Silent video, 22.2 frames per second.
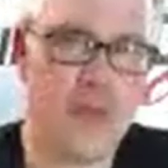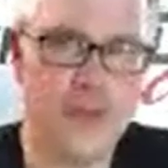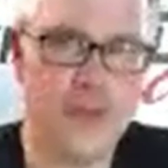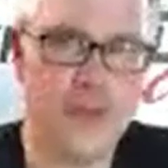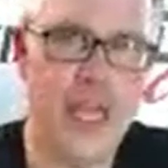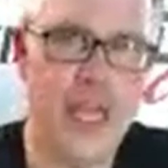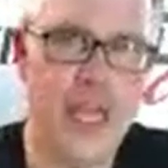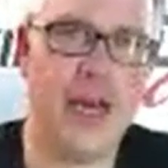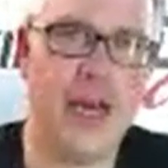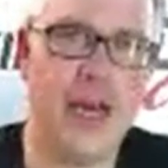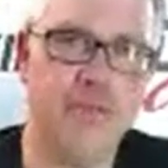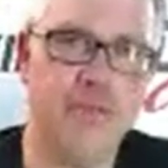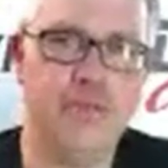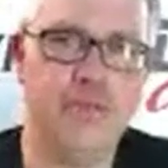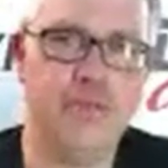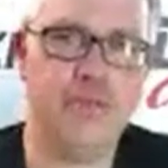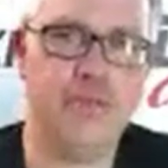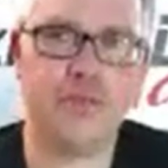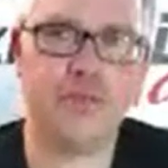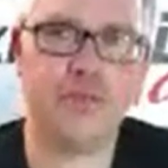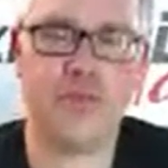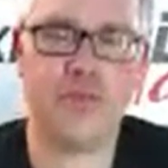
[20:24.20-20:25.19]
yeah,
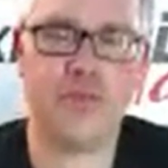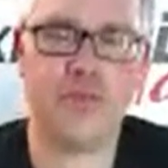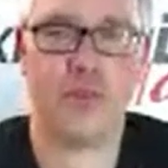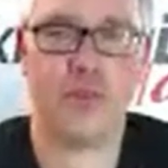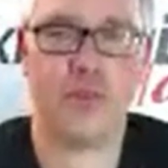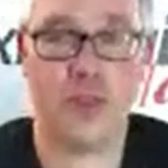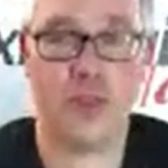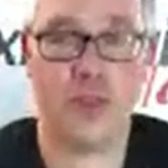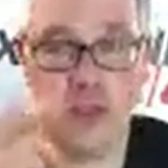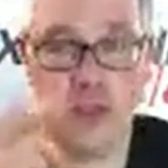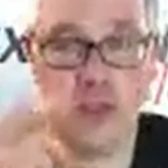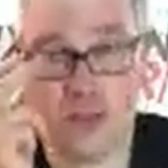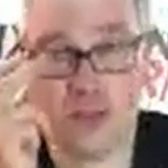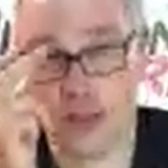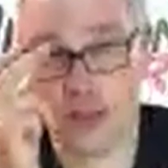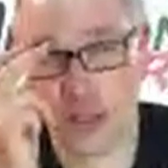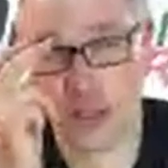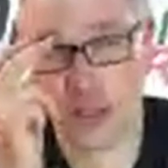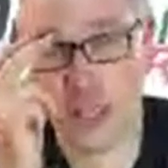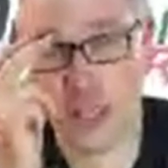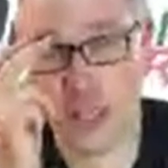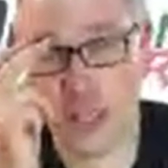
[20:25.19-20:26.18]

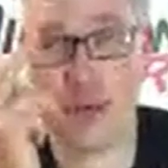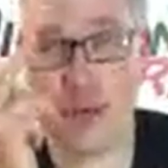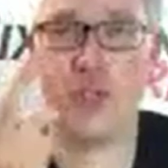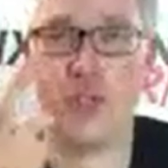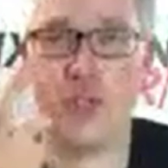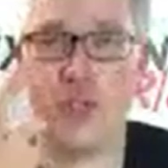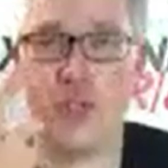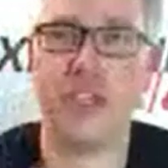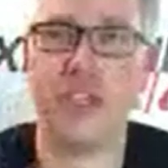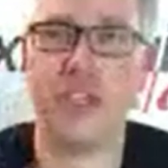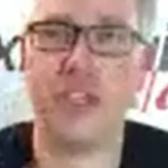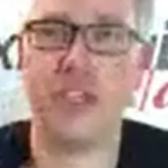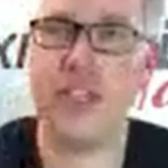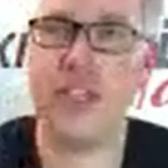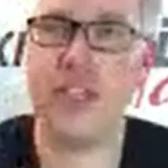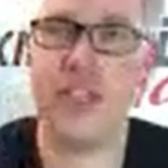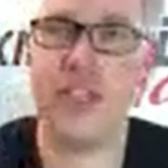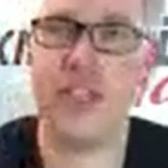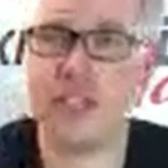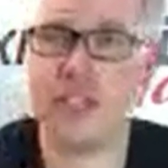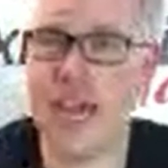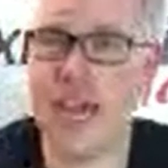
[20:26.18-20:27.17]
yeah. Well, and that's
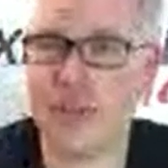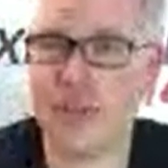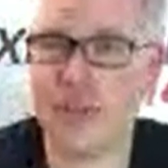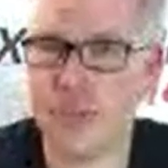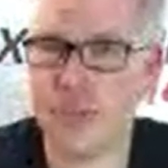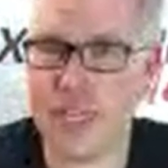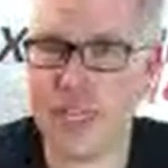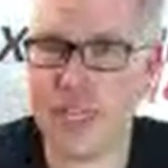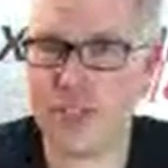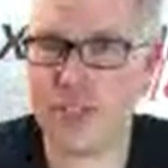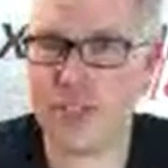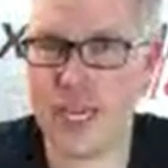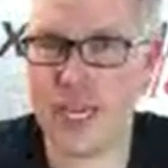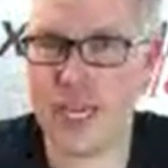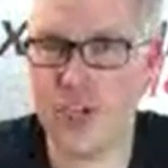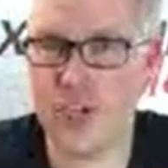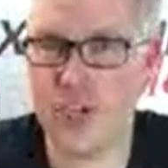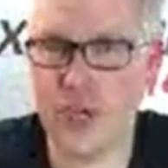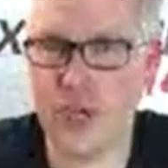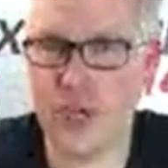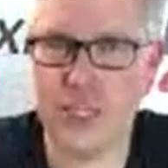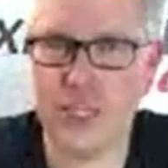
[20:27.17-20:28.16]
like
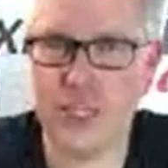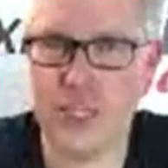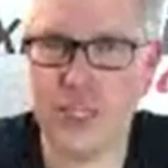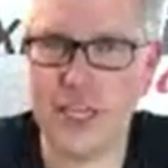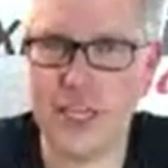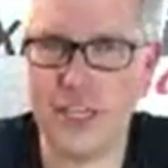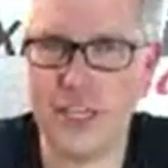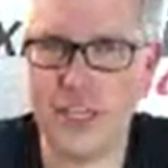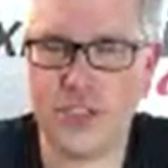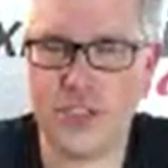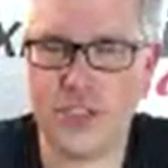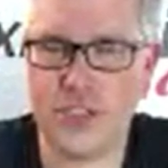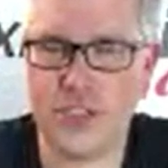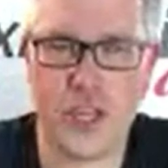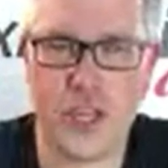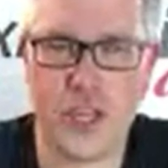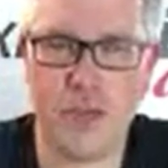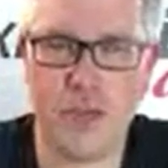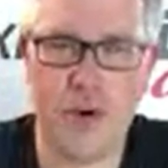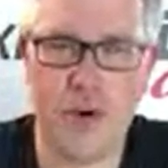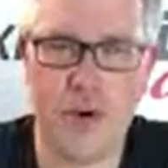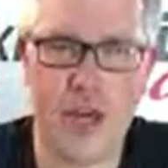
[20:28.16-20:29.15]
UST is nothing
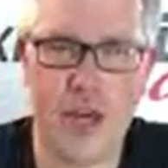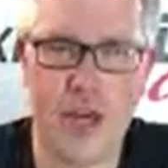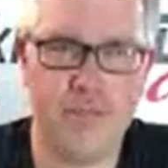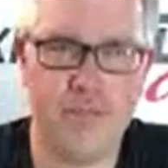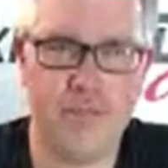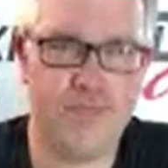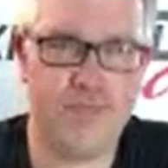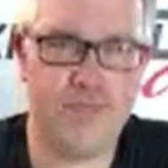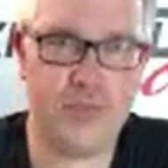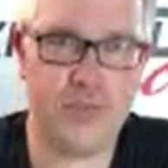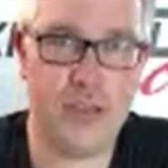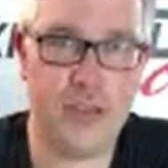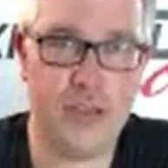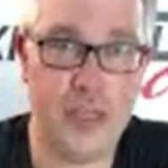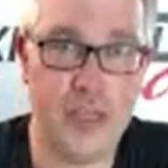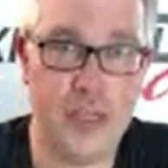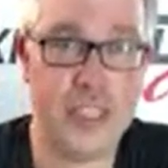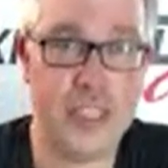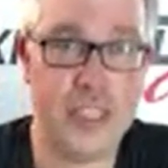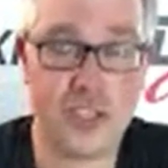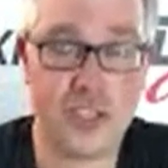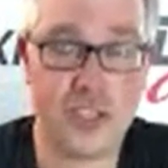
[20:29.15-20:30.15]
but it's
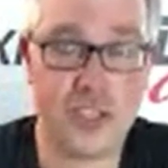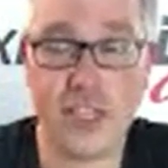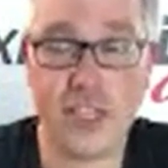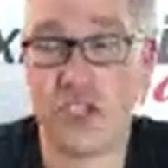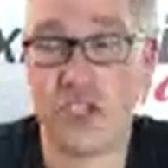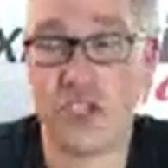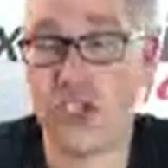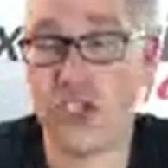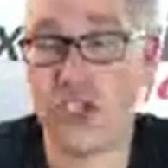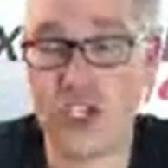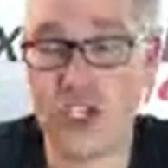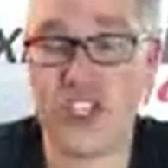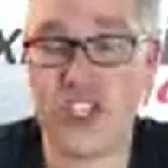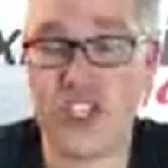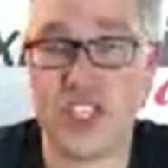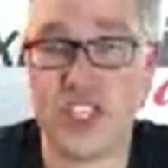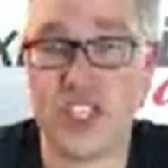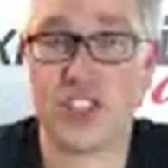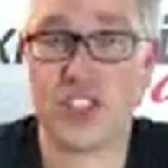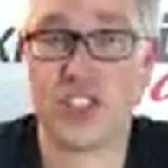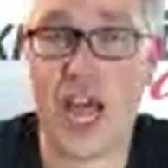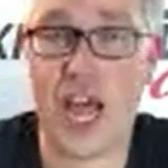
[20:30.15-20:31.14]
a G6
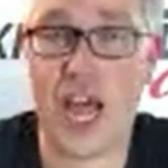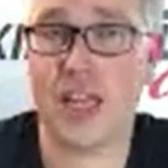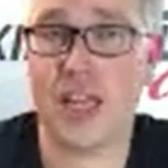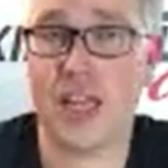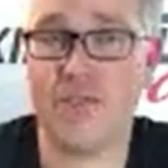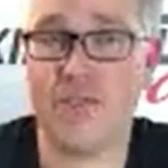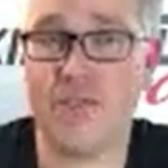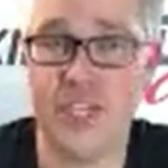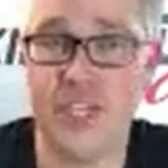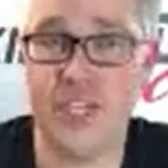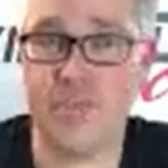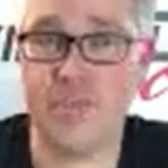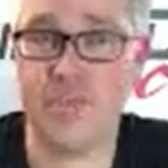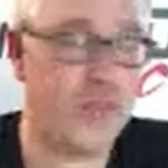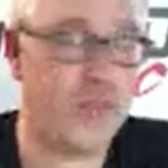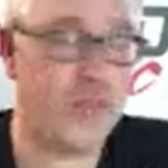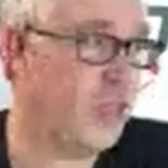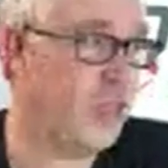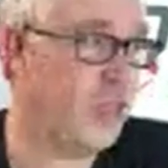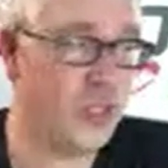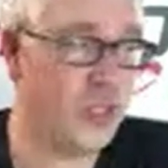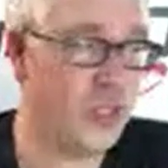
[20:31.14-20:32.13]
style event.
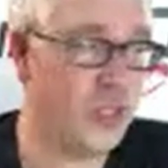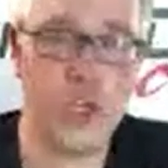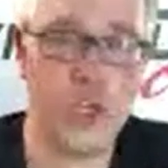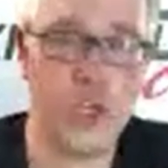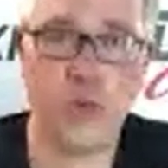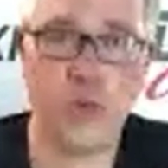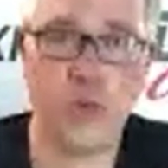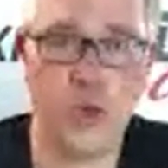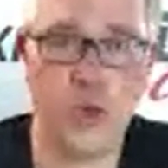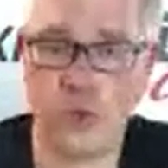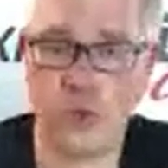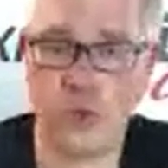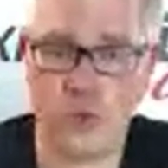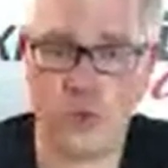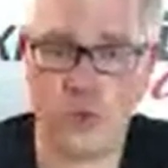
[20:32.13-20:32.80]
There's no rules.